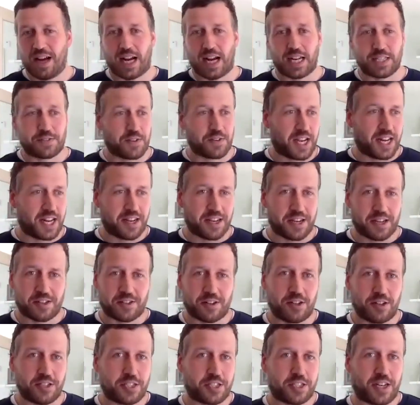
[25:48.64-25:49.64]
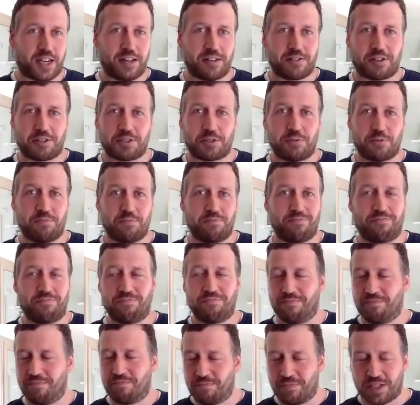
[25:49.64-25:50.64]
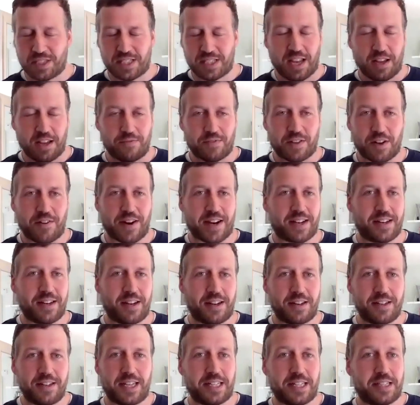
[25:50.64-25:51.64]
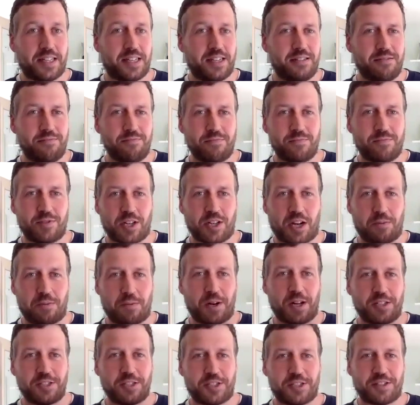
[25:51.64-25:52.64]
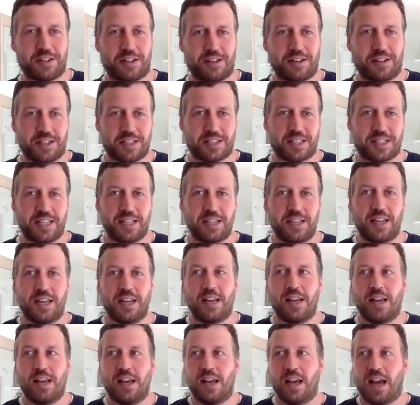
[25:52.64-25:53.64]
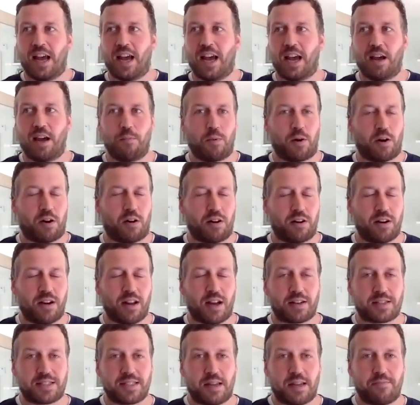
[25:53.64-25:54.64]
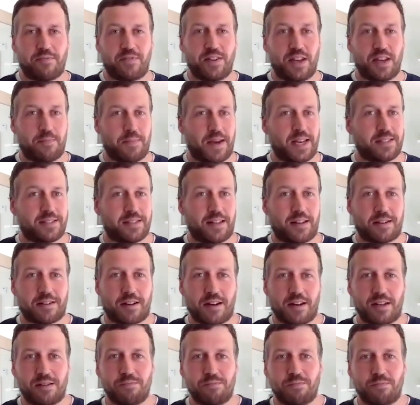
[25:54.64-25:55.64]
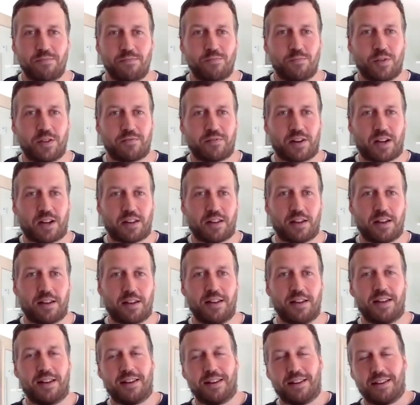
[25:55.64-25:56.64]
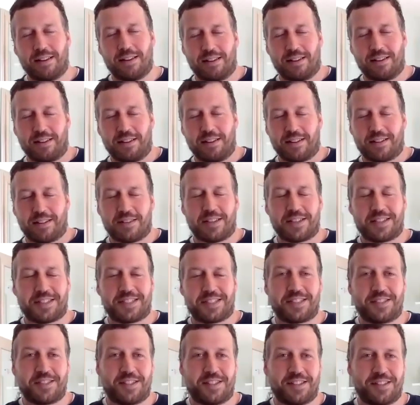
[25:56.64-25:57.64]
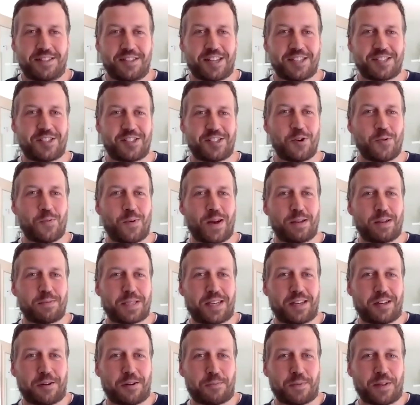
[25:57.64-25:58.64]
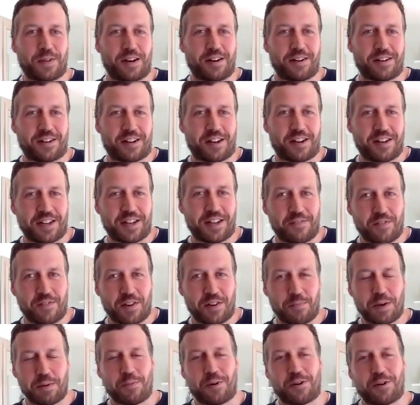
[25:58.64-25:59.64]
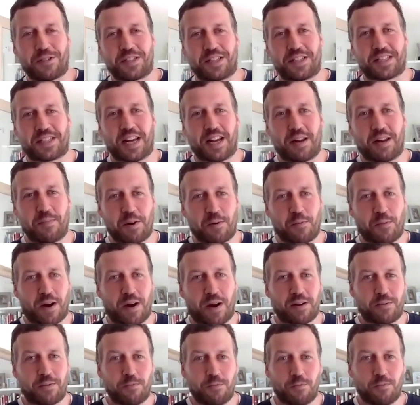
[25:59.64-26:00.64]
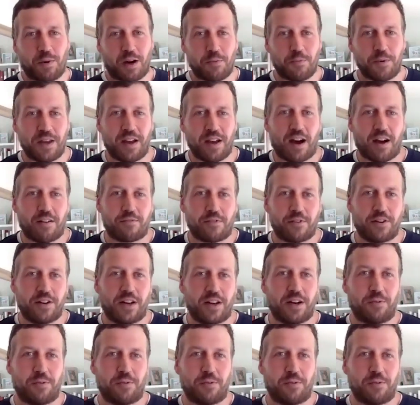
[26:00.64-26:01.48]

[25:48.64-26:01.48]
As for getting in touch with myself directly on LinkedIn, John Walsh on LinkedIn, or LocStepVMS.com. We've got a nice new website up there, kind of giving a bit more detail about what we offer and